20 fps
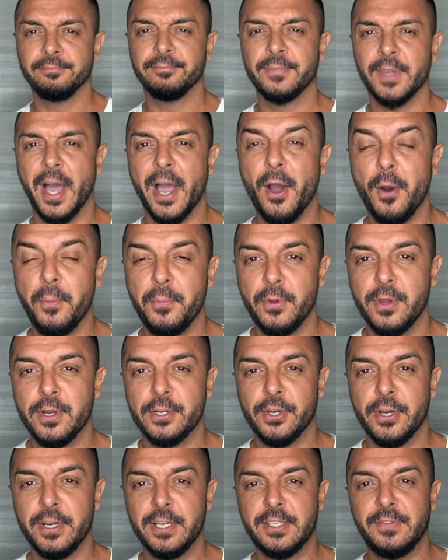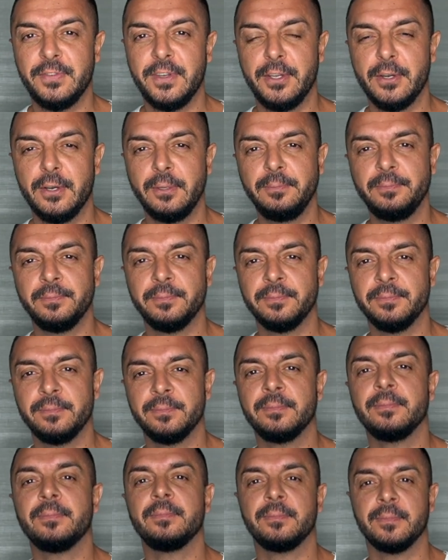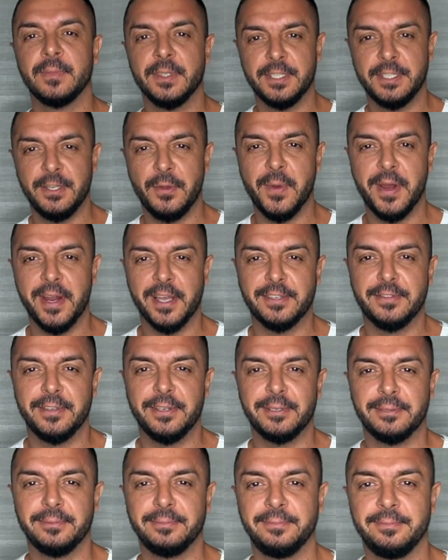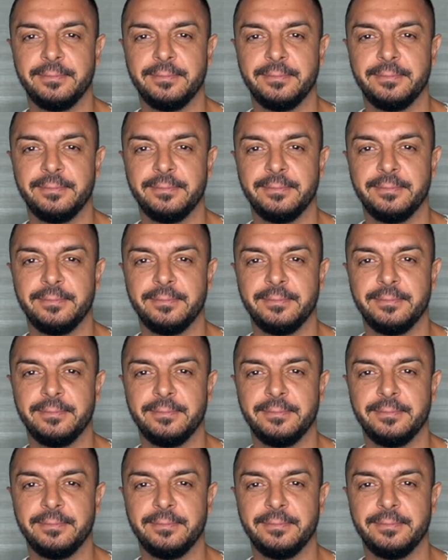I hope you enjoyed this video. See you in my next video.